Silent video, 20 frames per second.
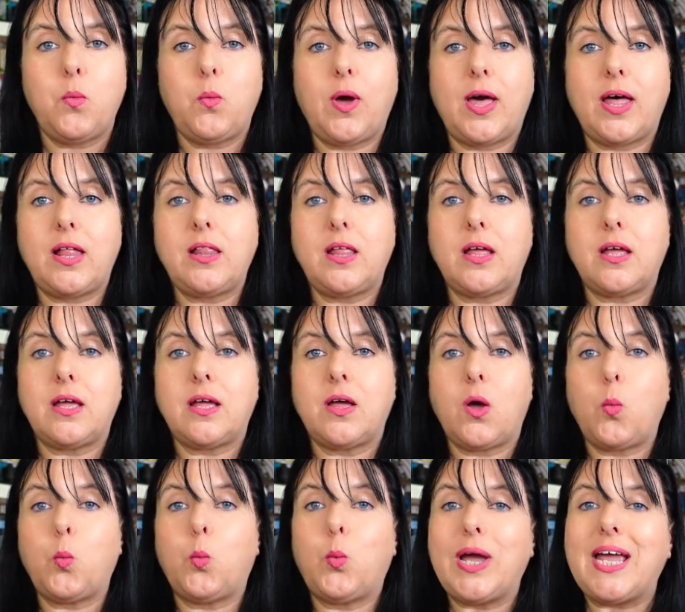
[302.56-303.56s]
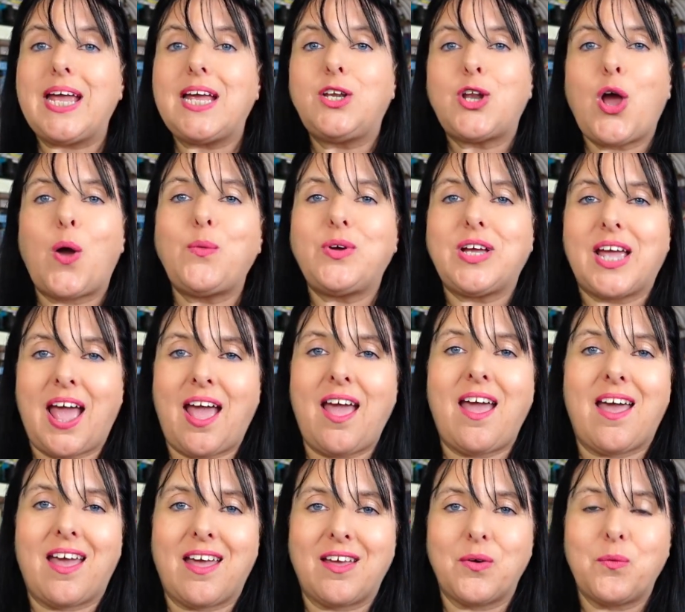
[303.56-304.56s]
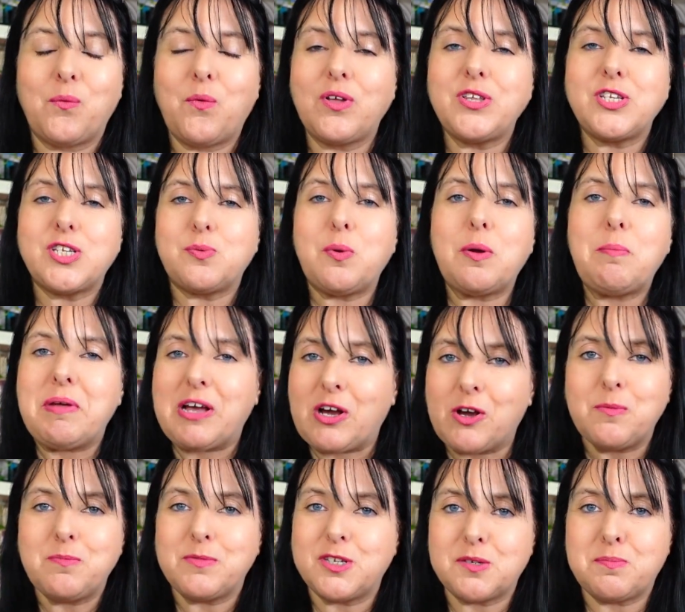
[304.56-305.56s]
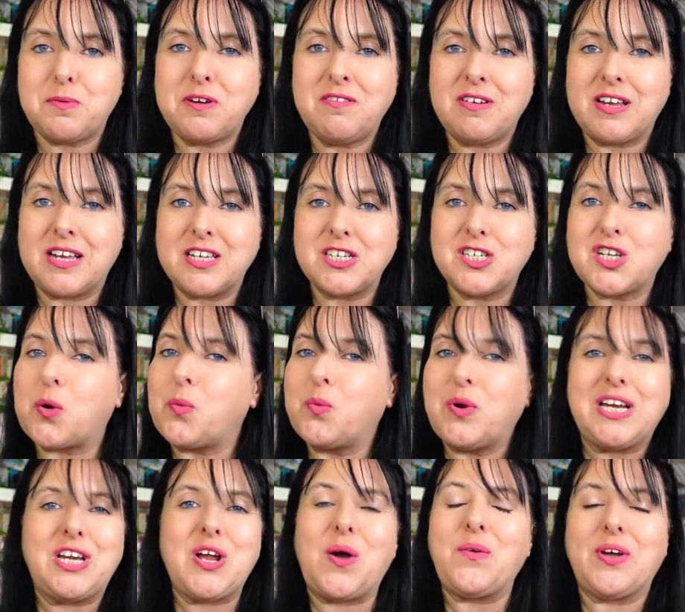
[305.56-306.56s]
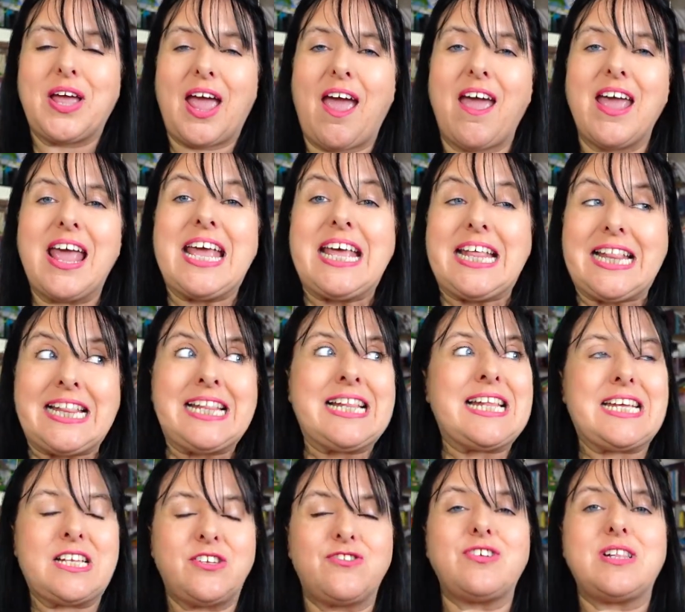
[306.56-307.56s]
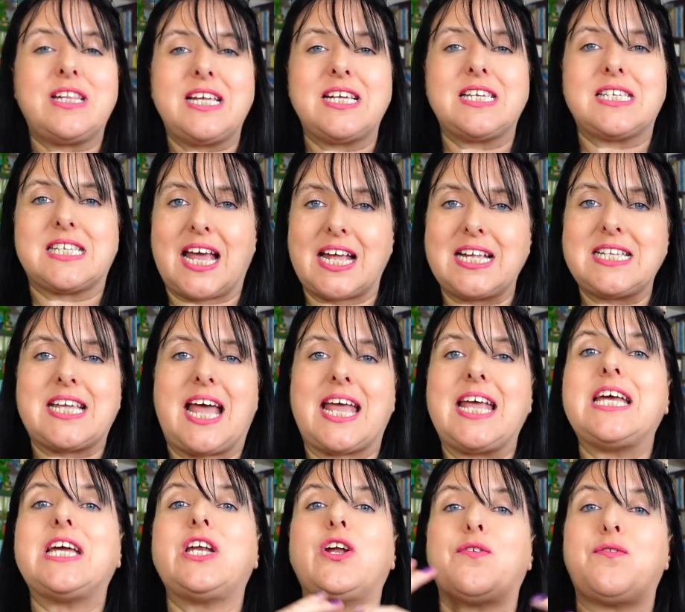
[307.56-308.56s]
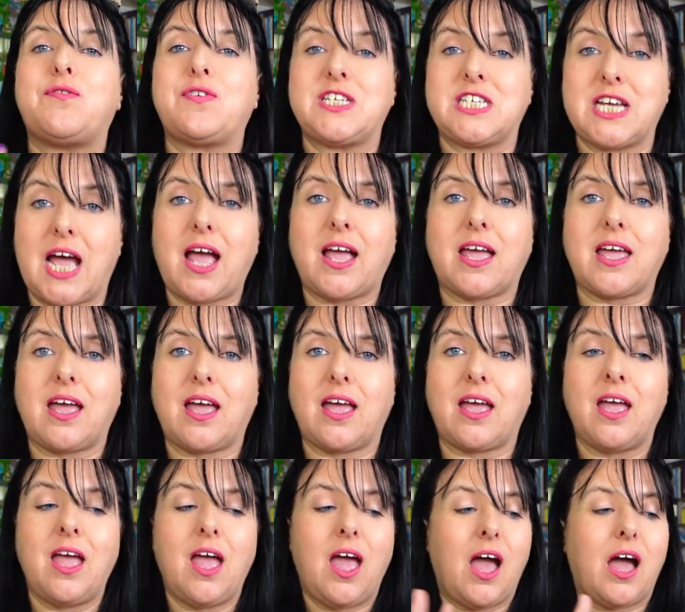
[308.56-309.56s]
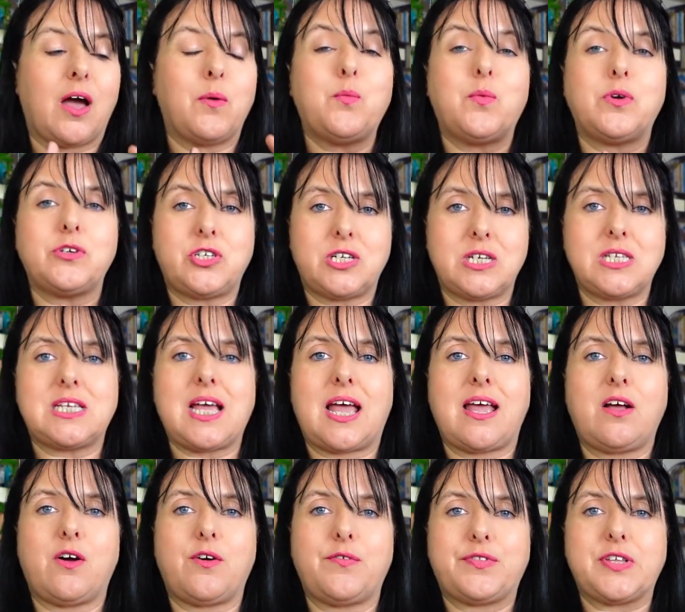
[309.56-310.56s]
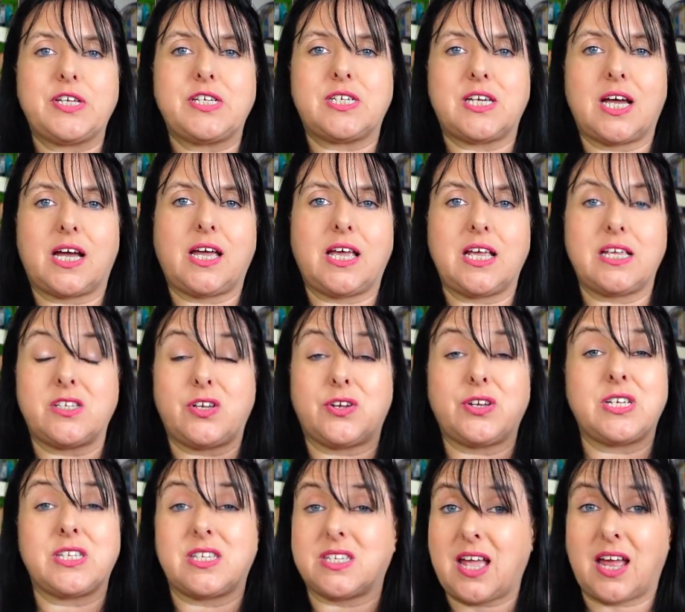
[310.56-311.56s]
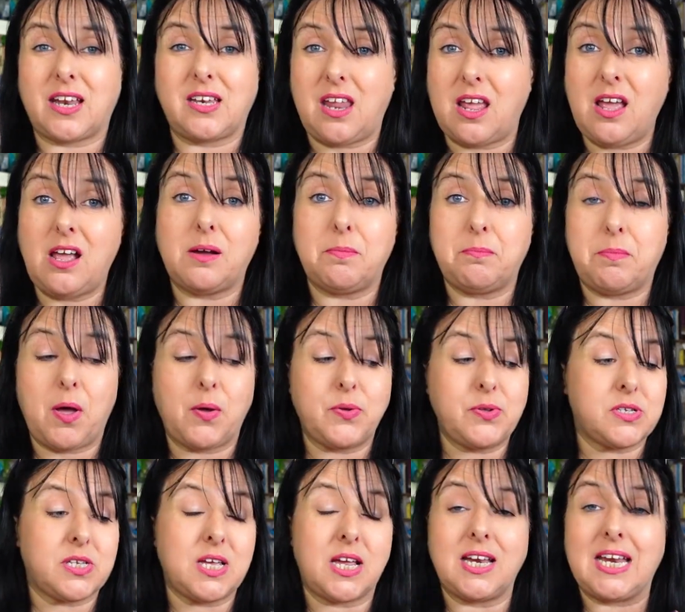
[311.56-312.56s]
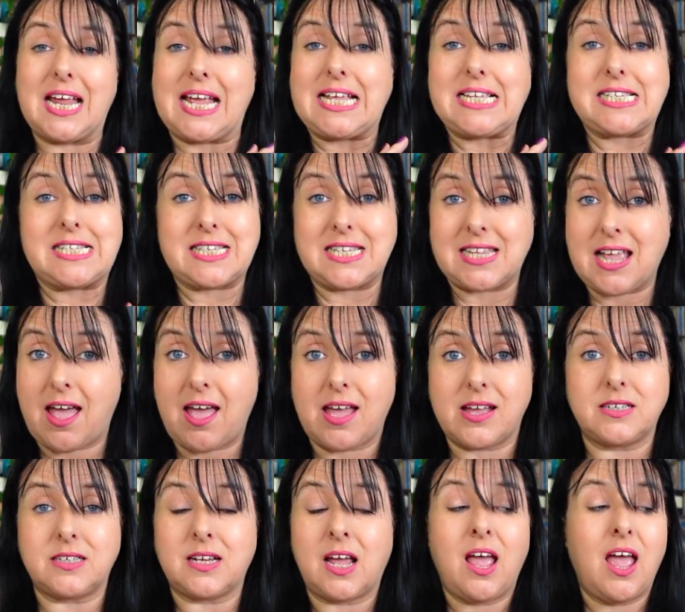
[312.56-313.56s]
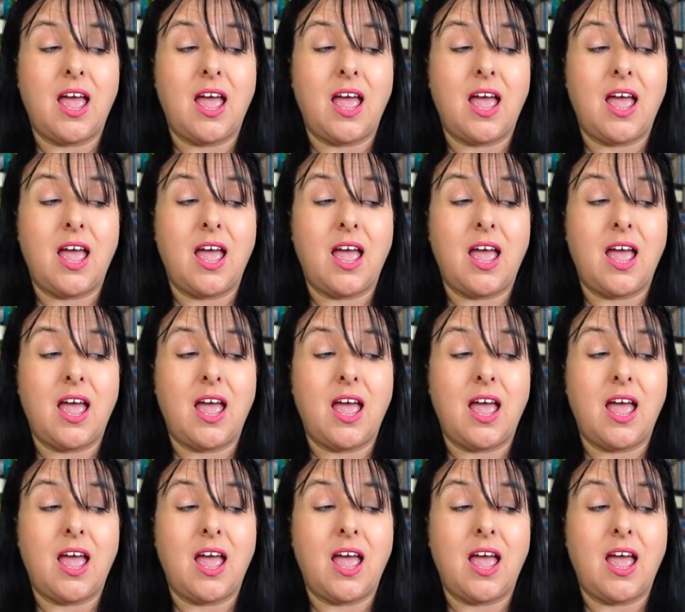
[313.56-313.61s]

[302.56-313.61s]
Well, we don't care. Once we become spirits, we don't care. It literally is like taking off a jacket. And once you take off this jacket, it's going to start decomposing. It's dead.